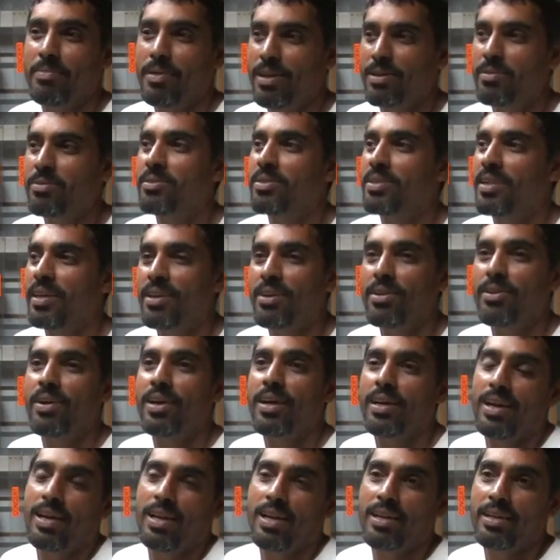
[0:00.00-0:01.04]
Probably one tenor.
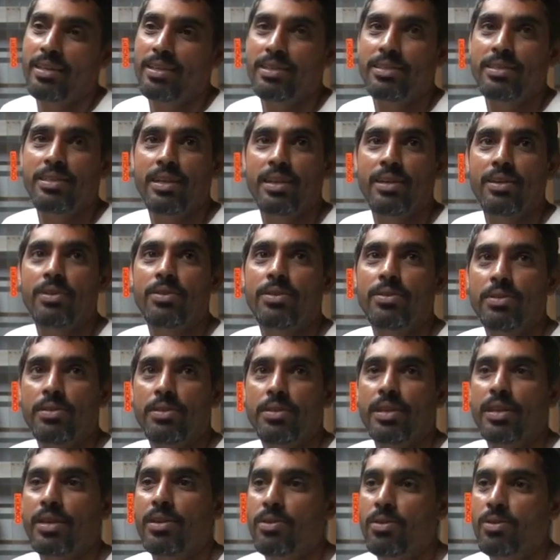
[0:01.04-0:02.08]
I like the tenor
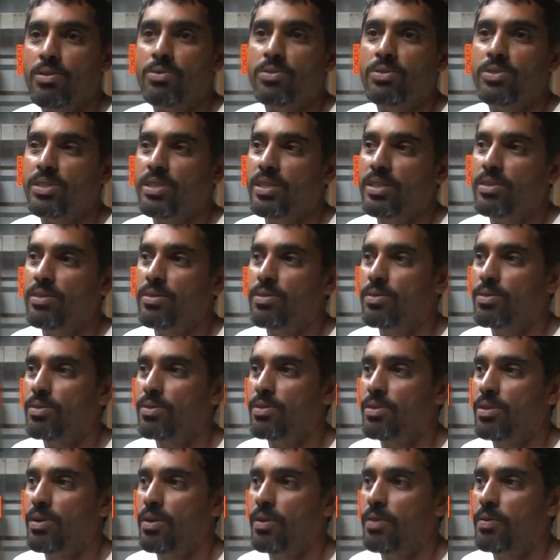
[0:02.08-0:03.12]
low G, or
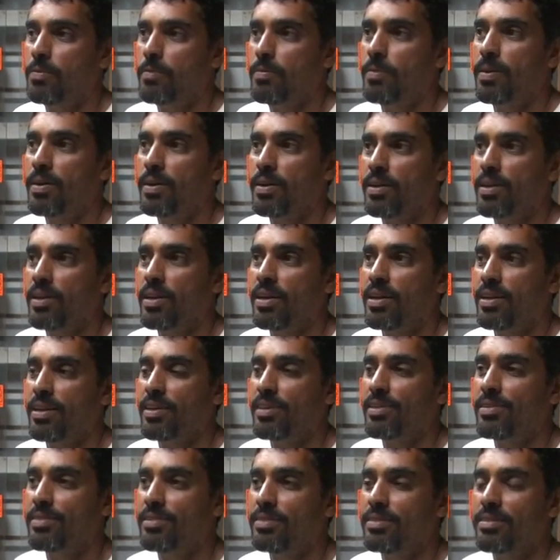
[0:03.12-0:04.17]
you know, kind
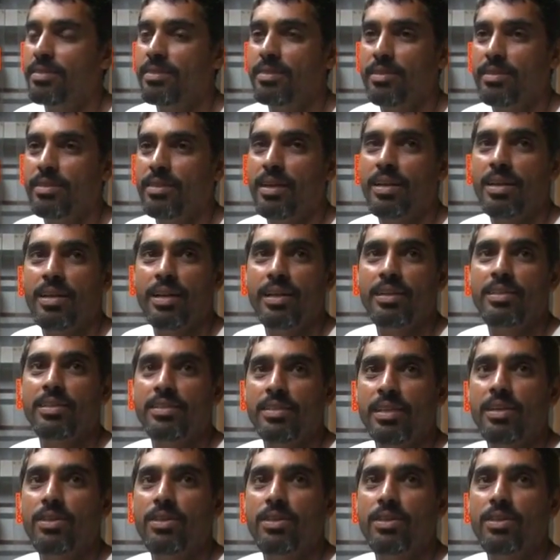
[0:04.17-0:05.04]
of like the